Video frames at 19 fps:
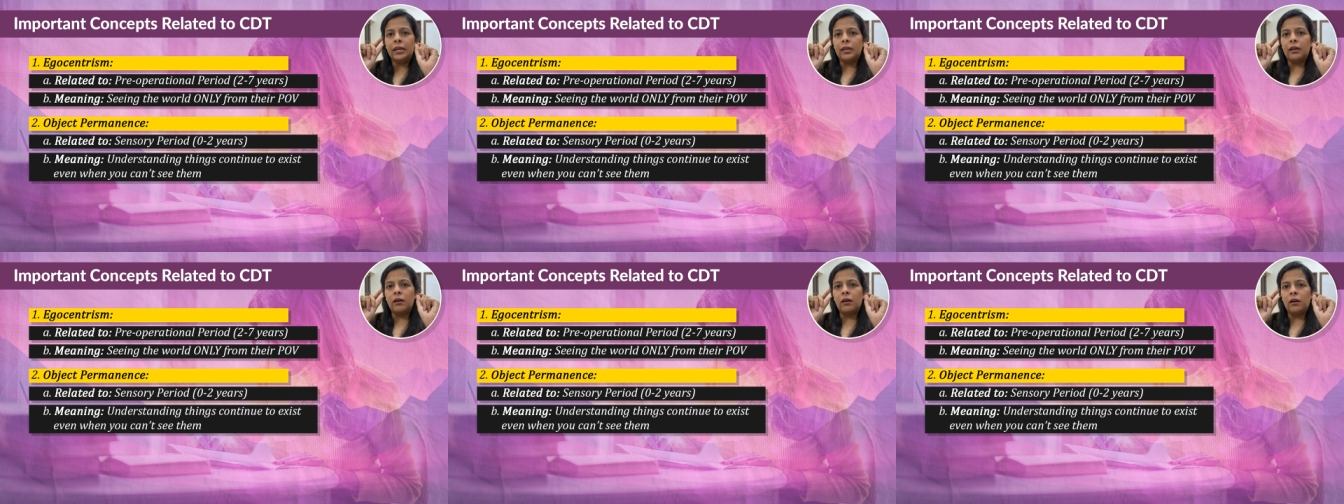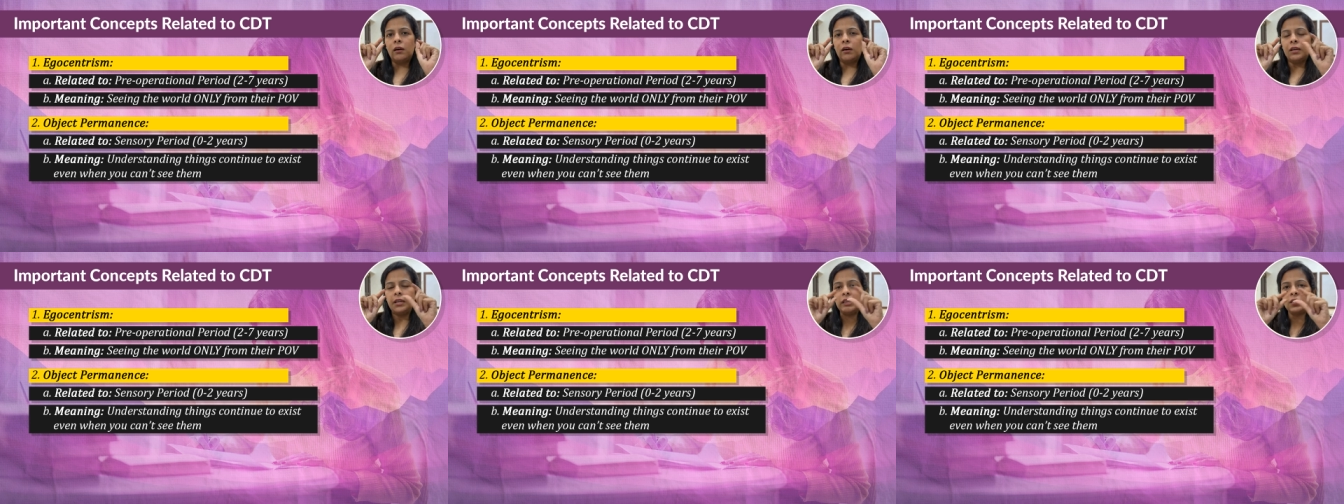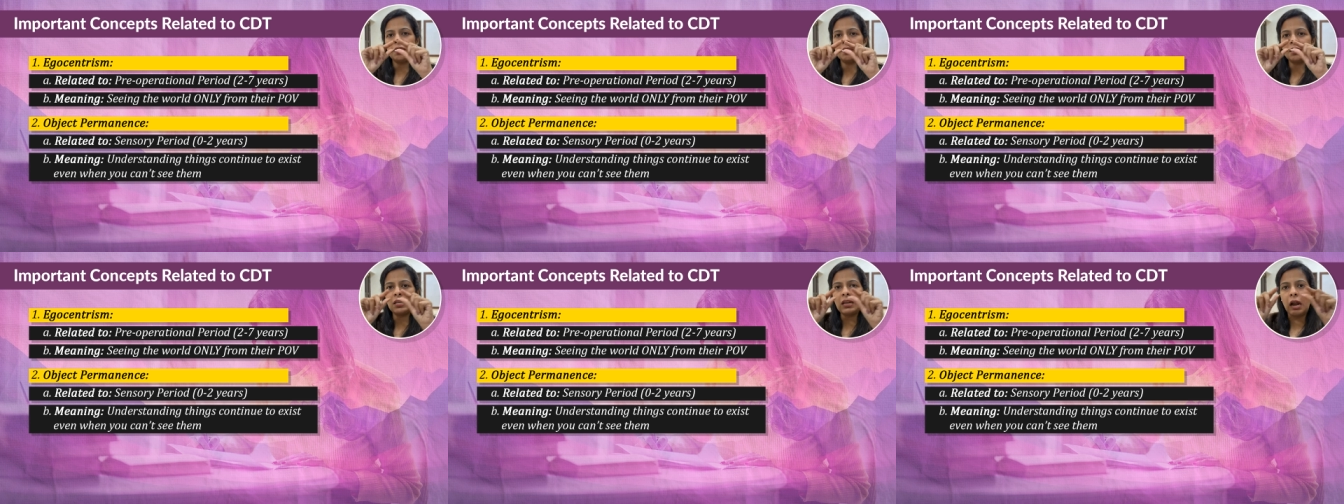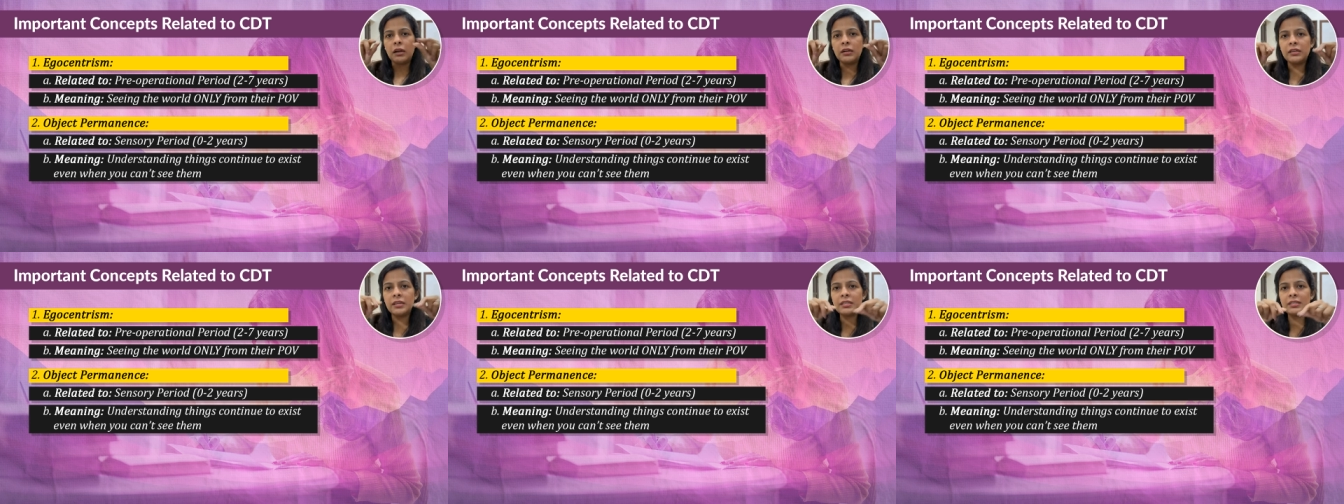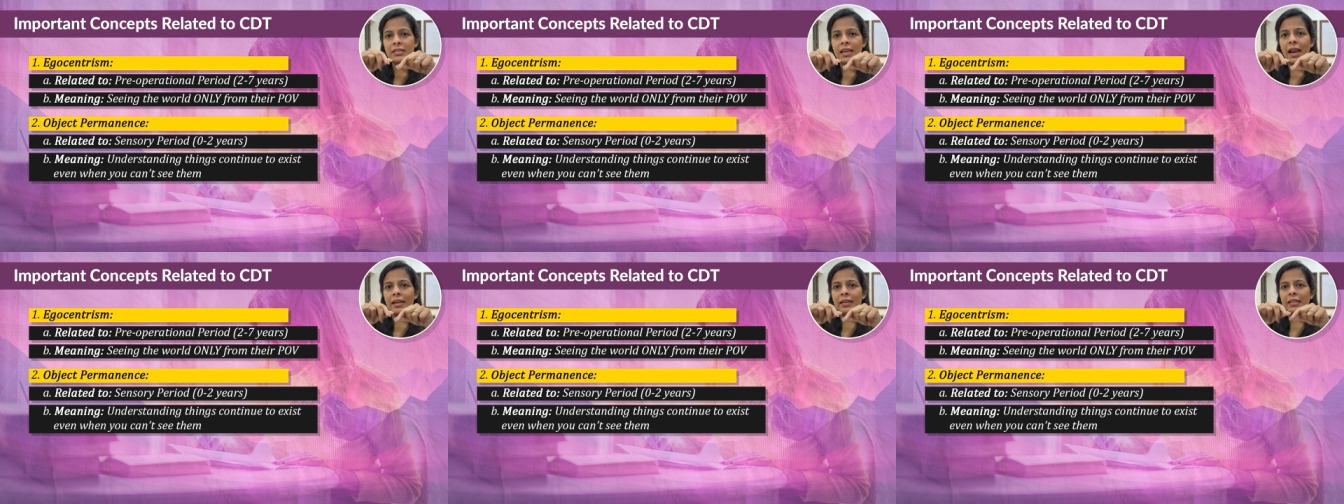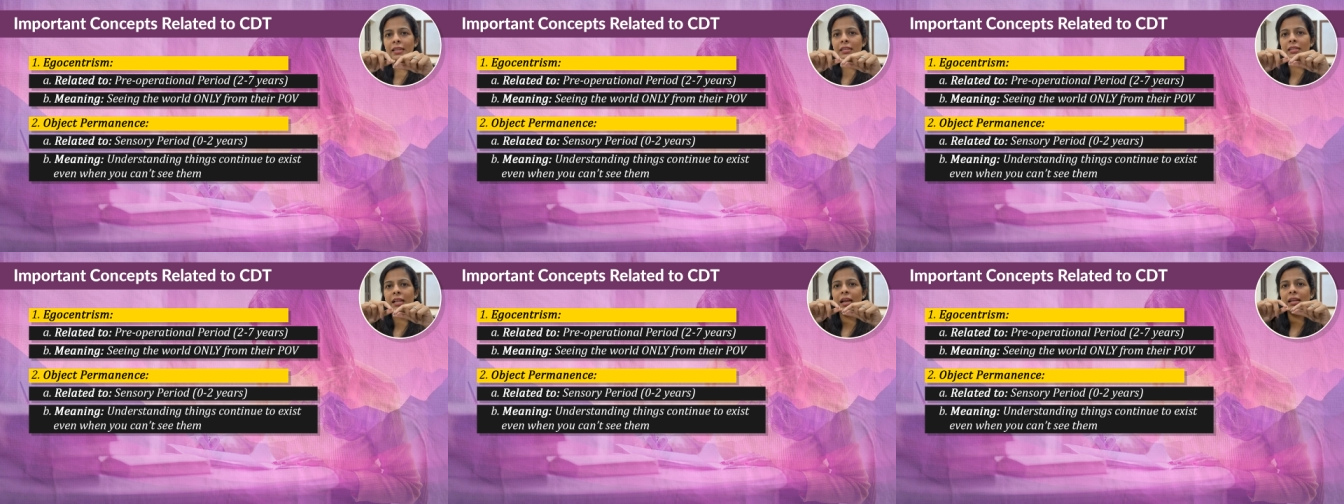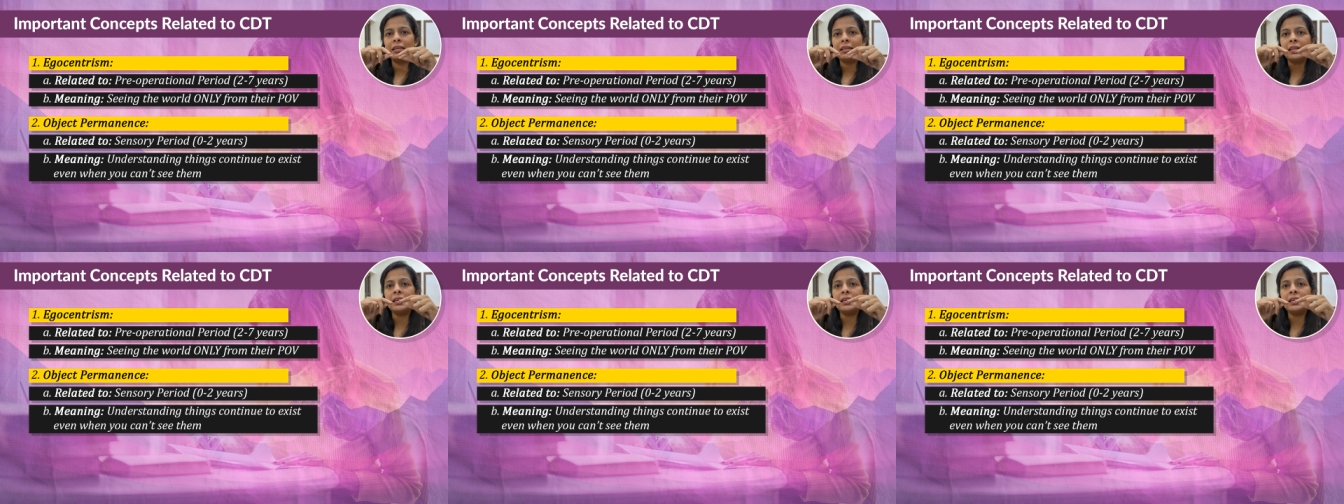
Uh, it is an understanding that